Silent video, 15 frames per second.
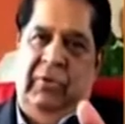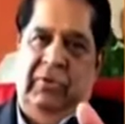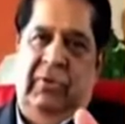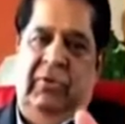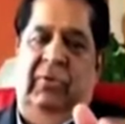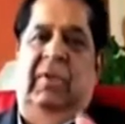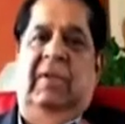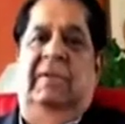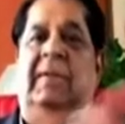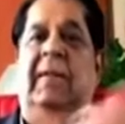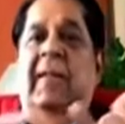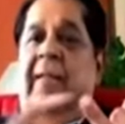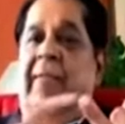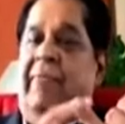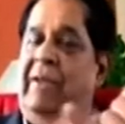to this,
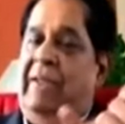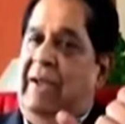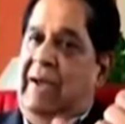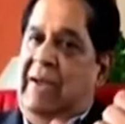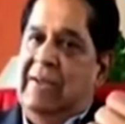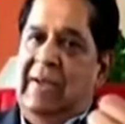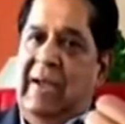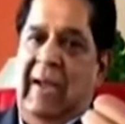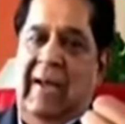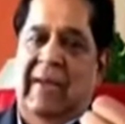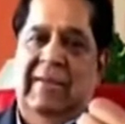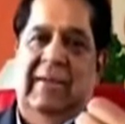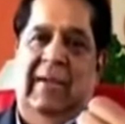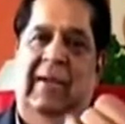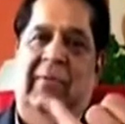whether it is real
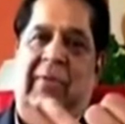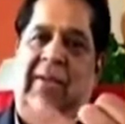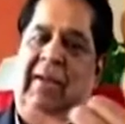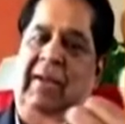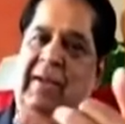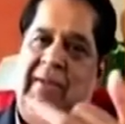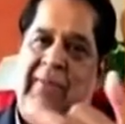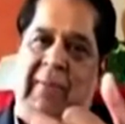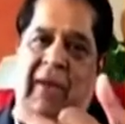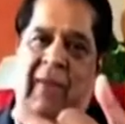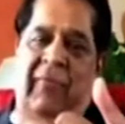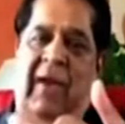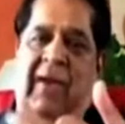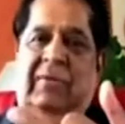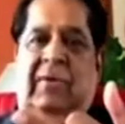estate, whether it is
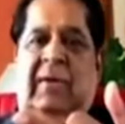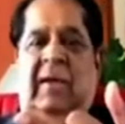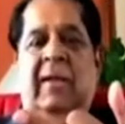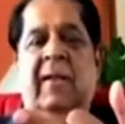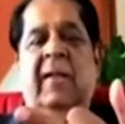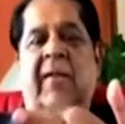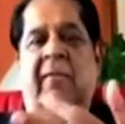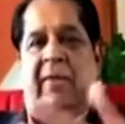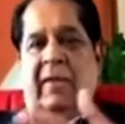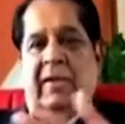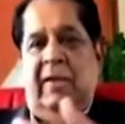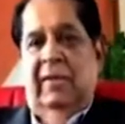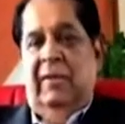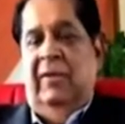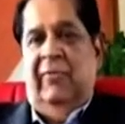manufacturing, whether
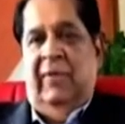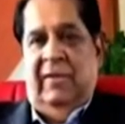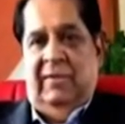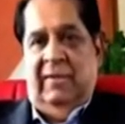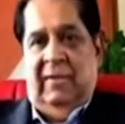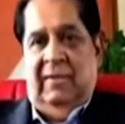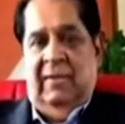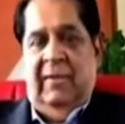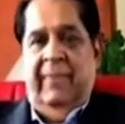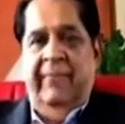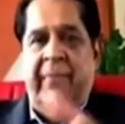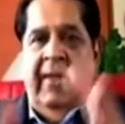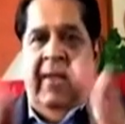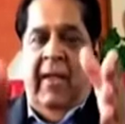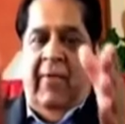it is infrastructure.
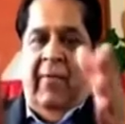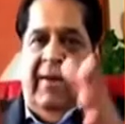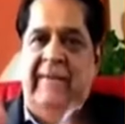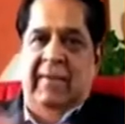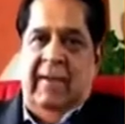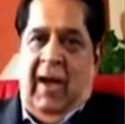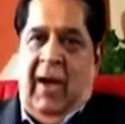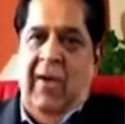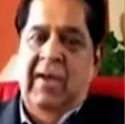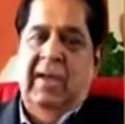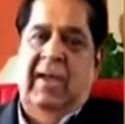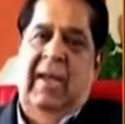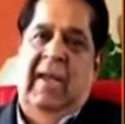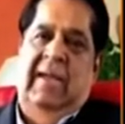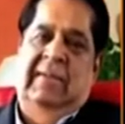Well, in our
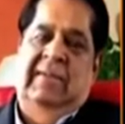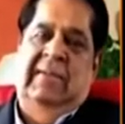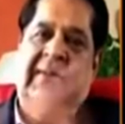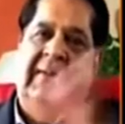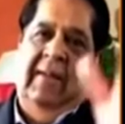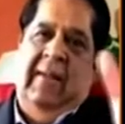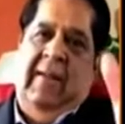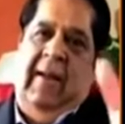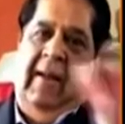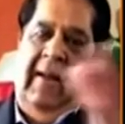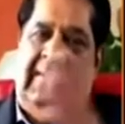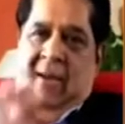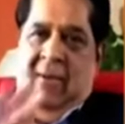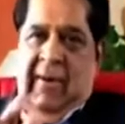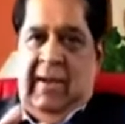case,
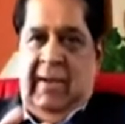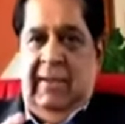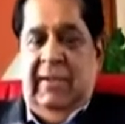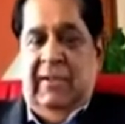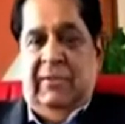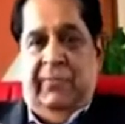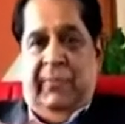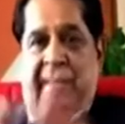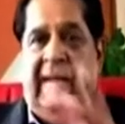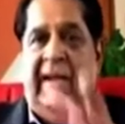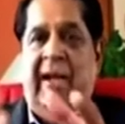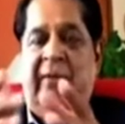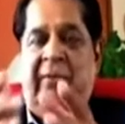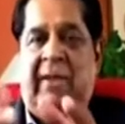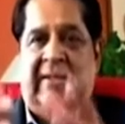given the speed
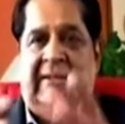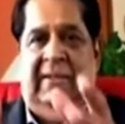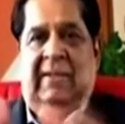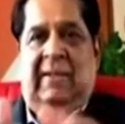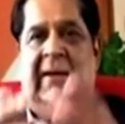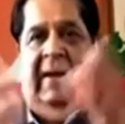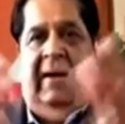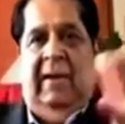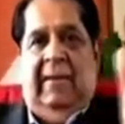at which the